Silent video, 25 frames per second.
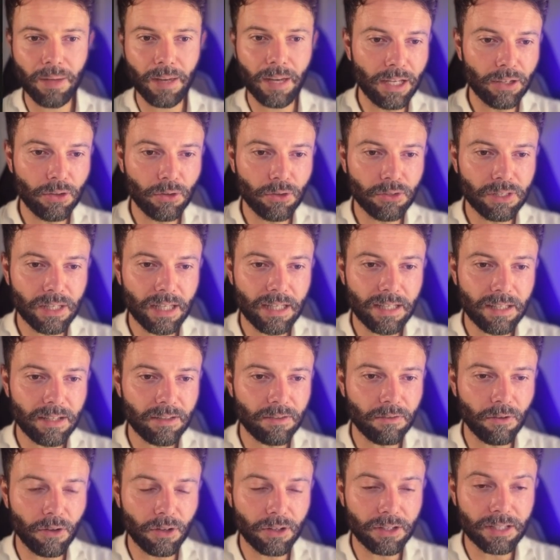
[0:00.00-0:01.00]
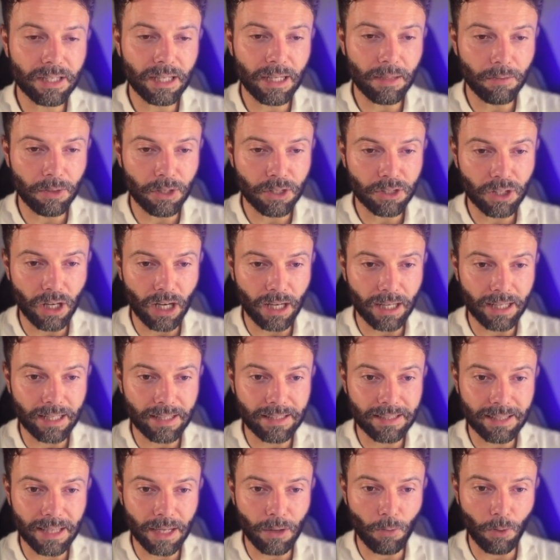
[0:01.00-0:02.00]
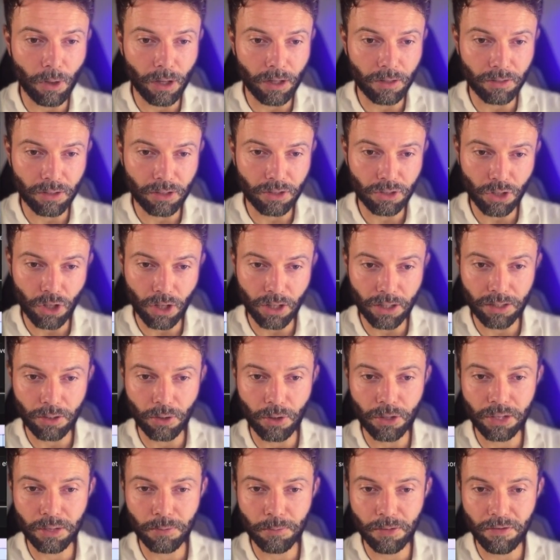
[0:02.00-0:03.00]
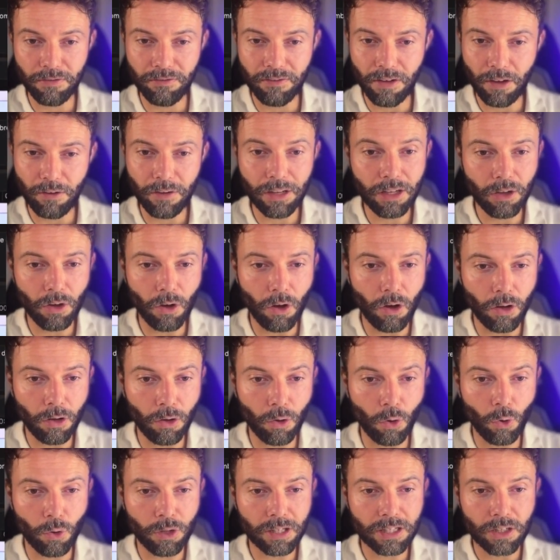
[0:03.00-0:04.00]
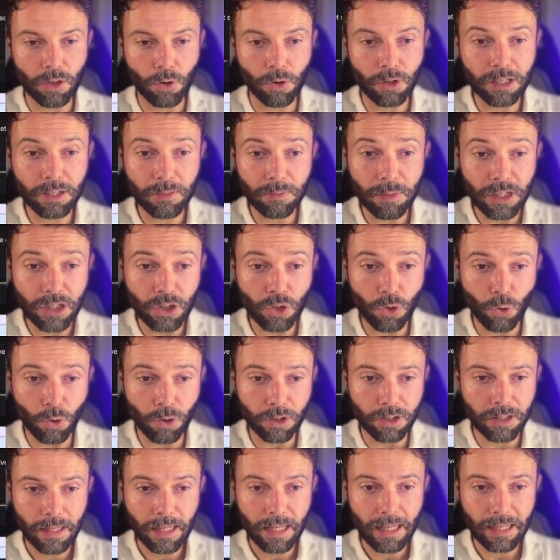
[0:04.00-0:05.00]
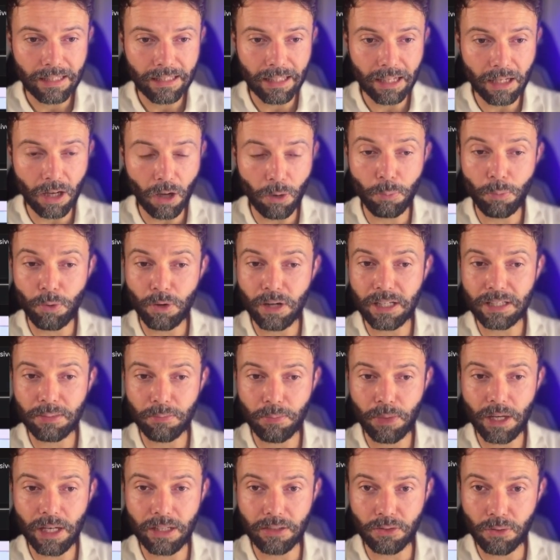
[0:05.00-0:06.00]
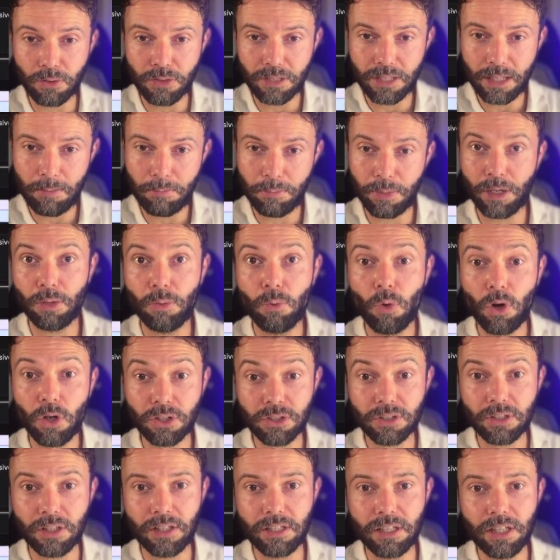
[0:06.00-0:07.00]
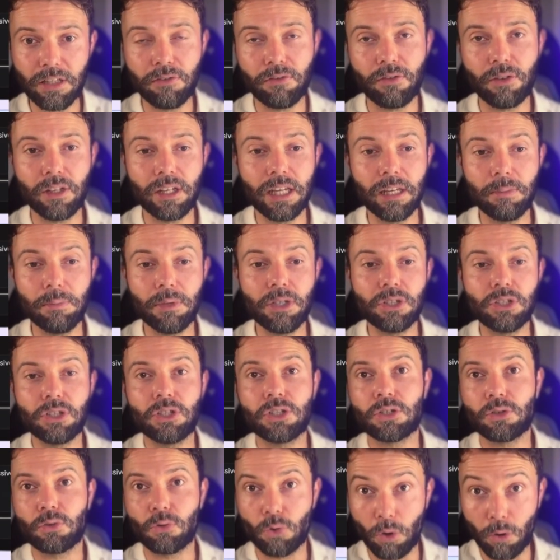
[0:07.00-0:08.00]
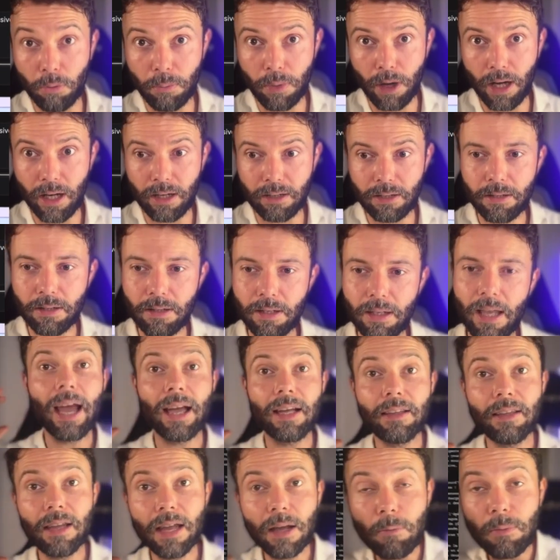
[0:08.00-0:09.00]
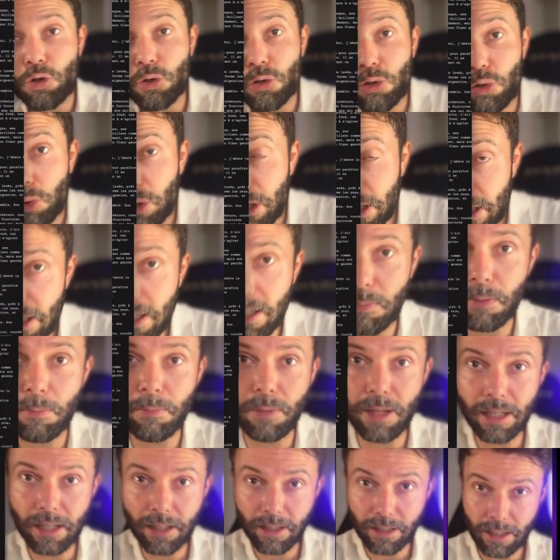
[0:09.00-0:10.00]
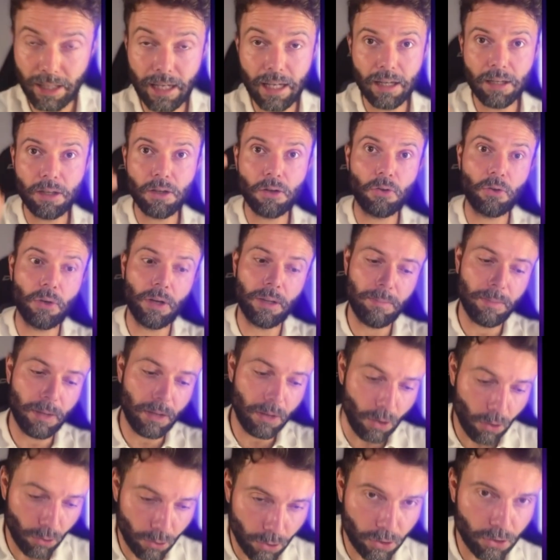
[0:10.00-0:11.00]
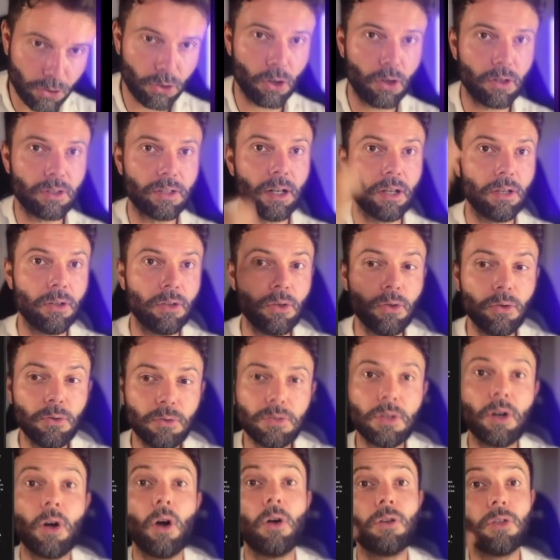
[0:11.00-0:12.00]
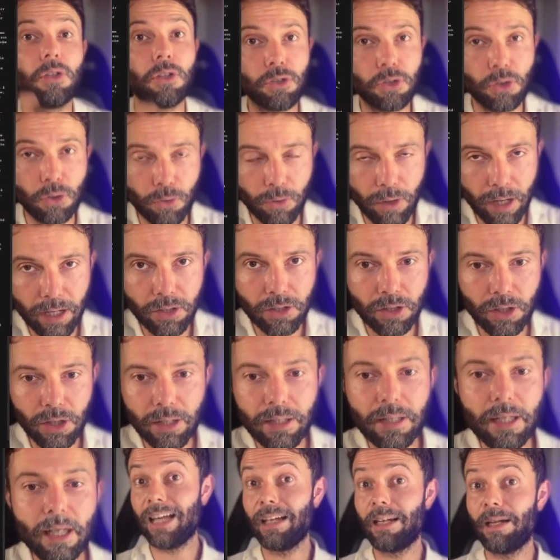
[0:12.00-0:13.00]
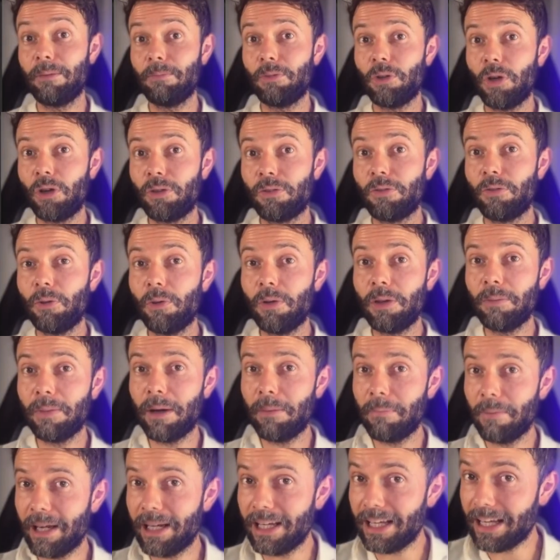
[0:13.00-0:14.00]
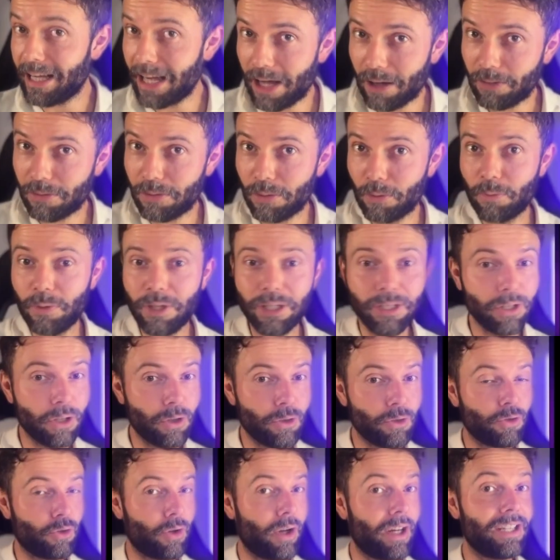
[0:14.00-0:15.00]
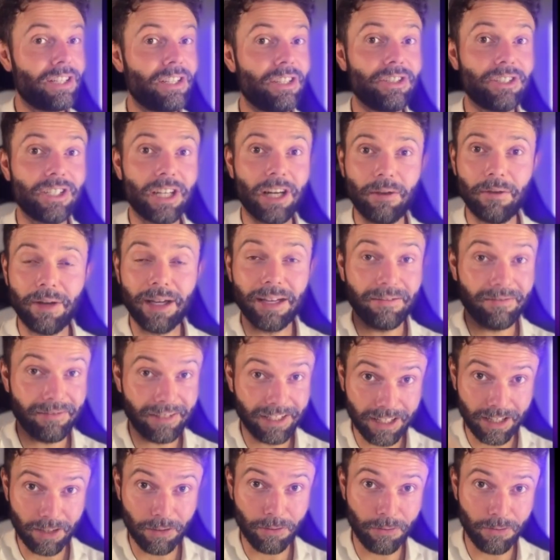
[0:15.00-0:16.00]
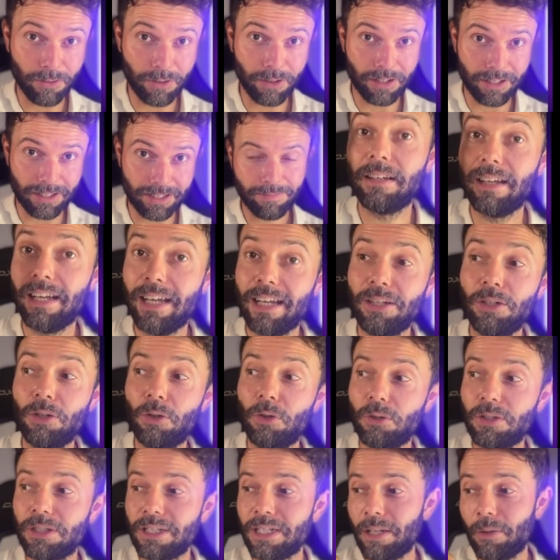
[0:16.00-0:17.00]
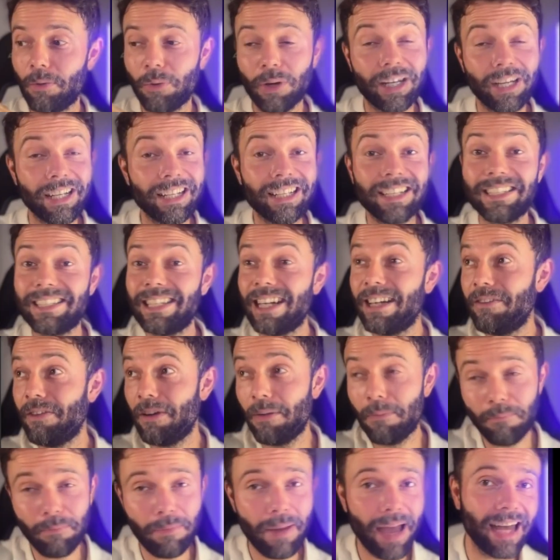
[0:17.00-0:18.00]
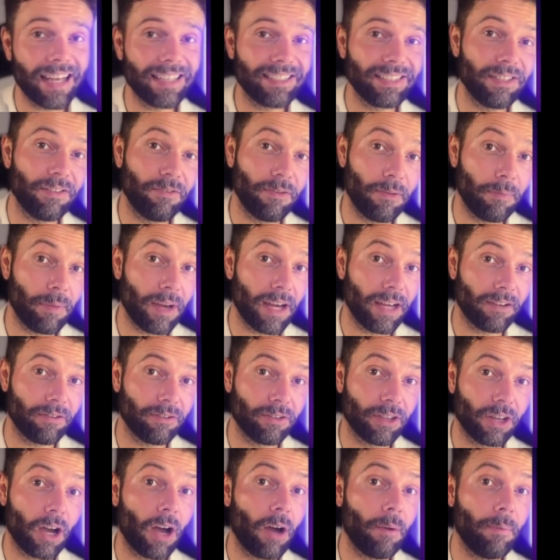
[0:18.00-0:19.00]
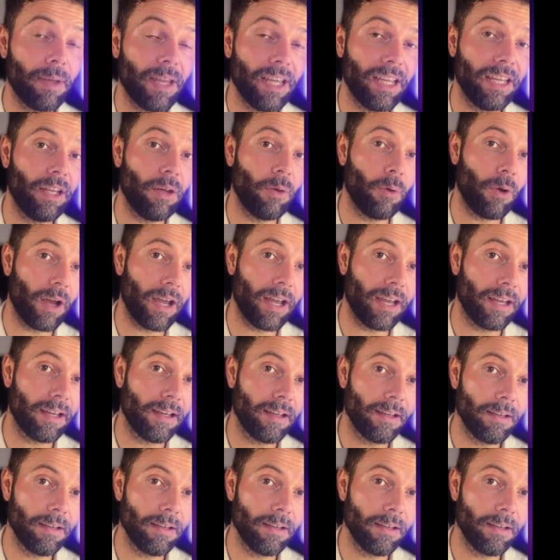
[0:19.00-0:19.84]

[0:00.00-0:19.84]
And you see this first image, I can say, well, the shot is going to be very long or it's going to be short. And then I'll press play to simply watch the different images scroll by. And that way, I'm immediately in agreement on the shots I use, on the durations, and I'm not throwing my money out the window trying to generate video first. And you'll see we're going to save a massive amount of time anyway.